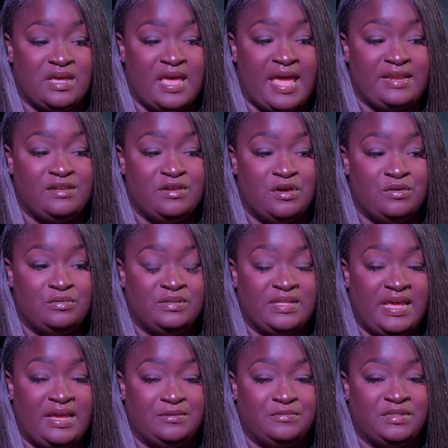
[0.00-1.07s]
I know
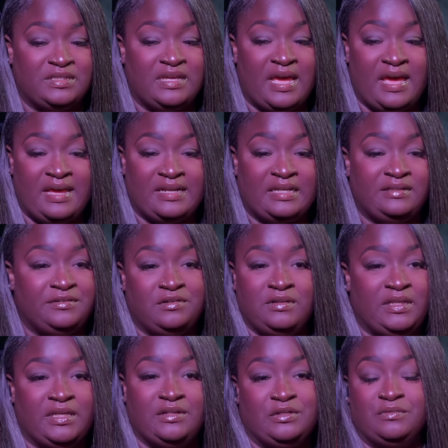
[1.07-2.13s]
that with God, I
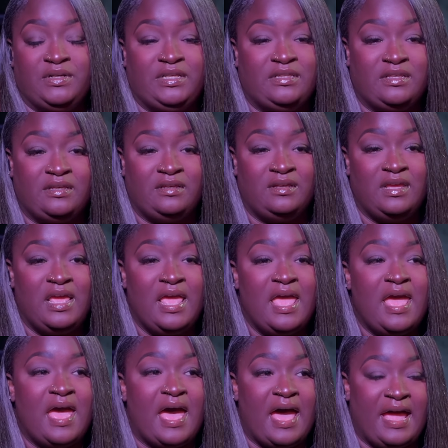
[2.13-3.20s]
literally can do anything.
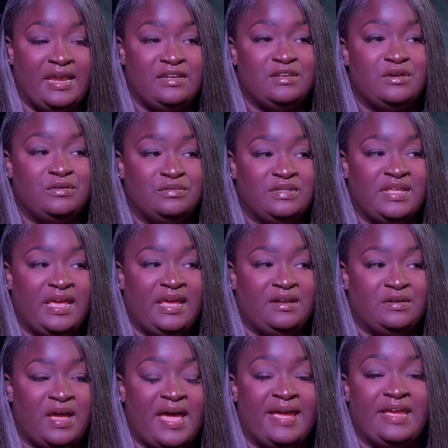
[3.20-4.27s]
I know
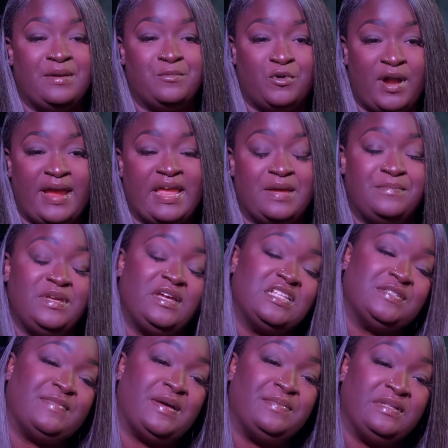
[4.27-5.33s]
that I am where I am
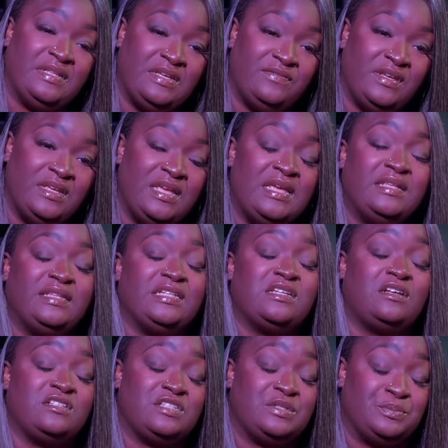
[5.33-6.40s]
because of my believing. They
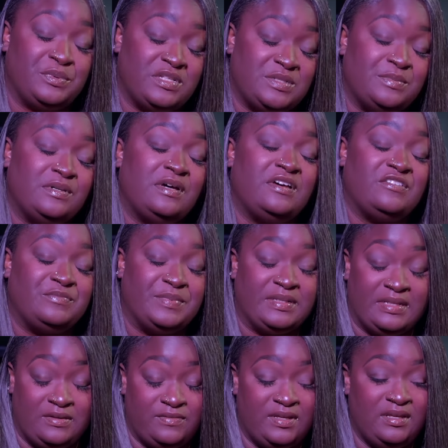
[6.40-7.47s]
taught us the principle of
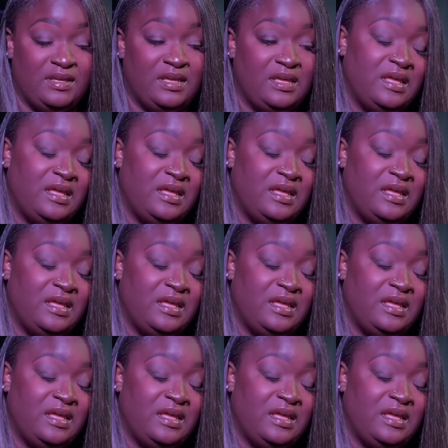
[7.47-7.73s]
believing.